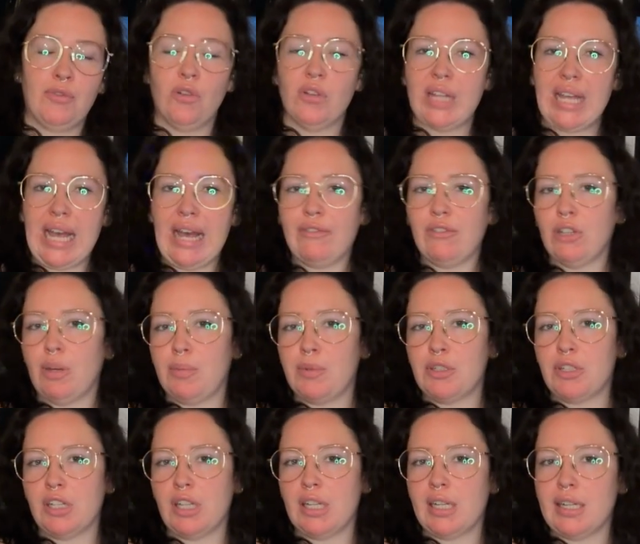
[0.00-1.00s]
before they have an
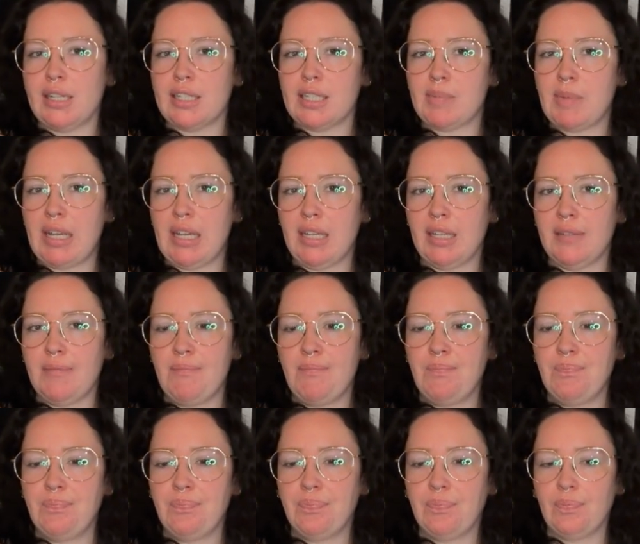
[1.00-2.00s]
opportunity to speak,
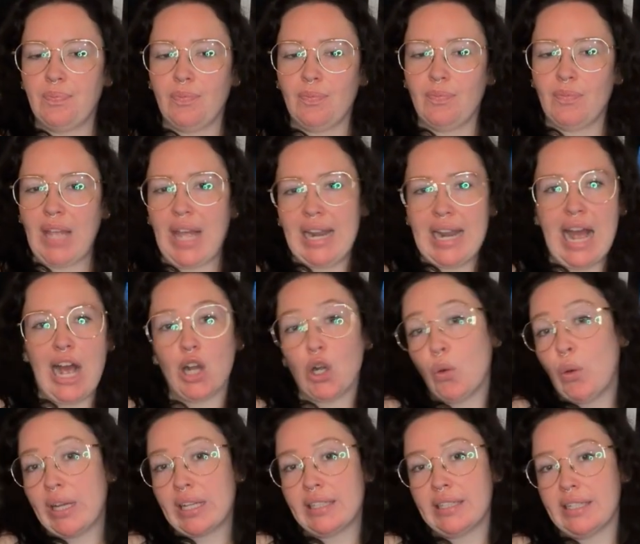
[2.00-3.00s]
and
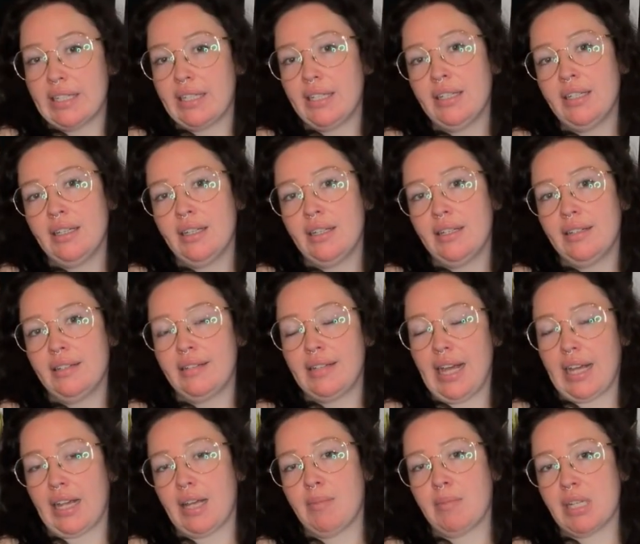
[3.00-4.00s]
how quickly
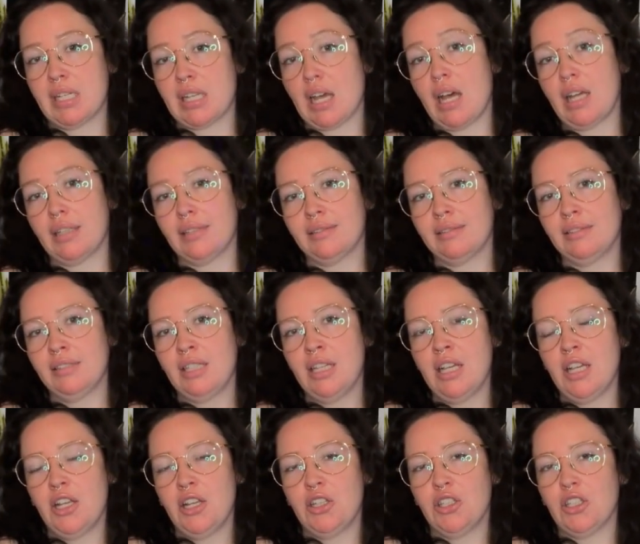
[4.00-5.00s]
that can be
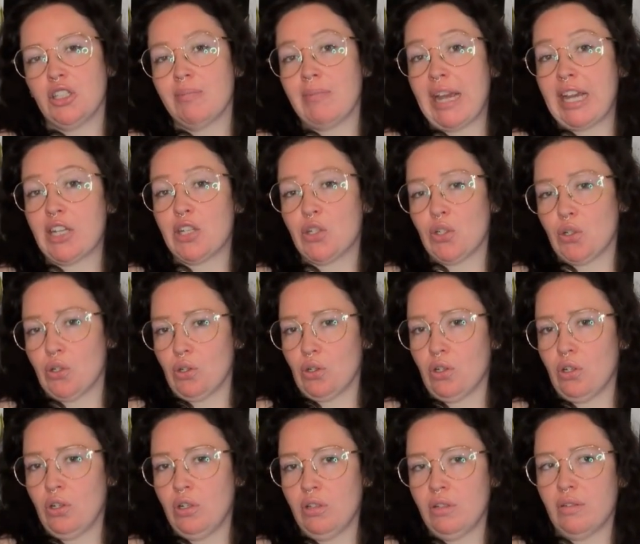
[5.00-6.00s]
done to make
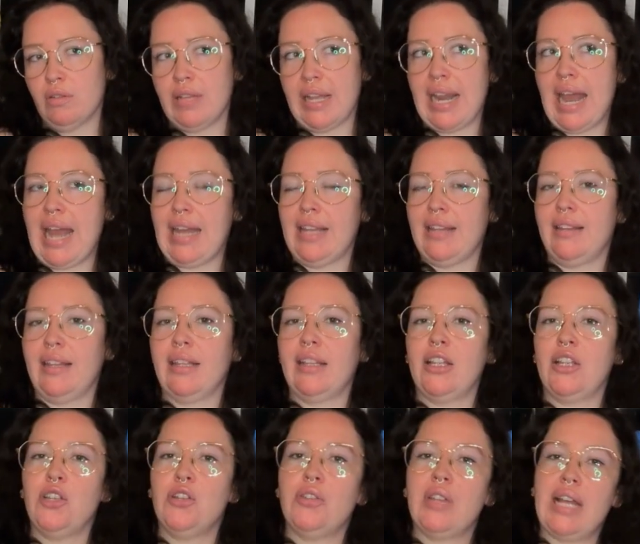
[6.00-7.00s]
sure that
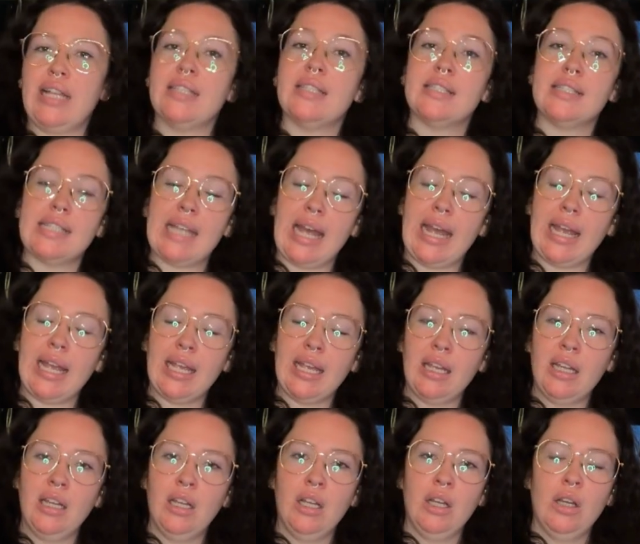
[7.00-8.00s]
anything that you then
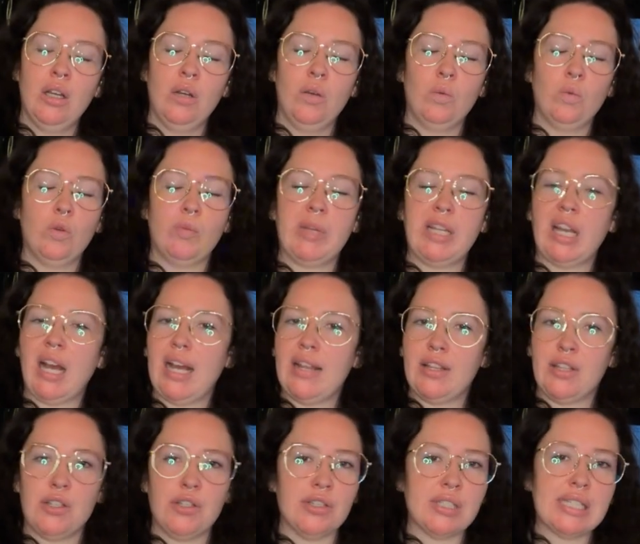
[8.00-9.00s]
say will be
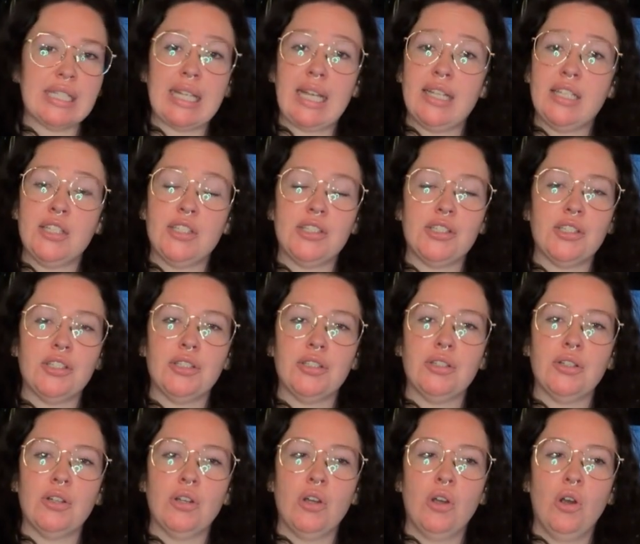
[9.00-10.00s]
either used against
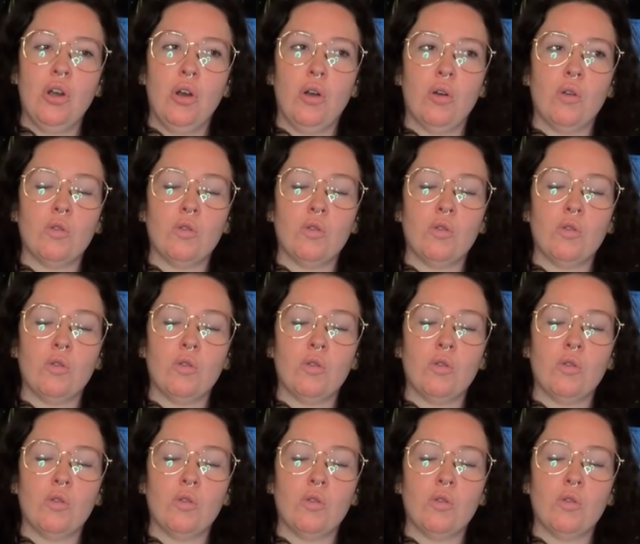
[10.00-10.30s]
you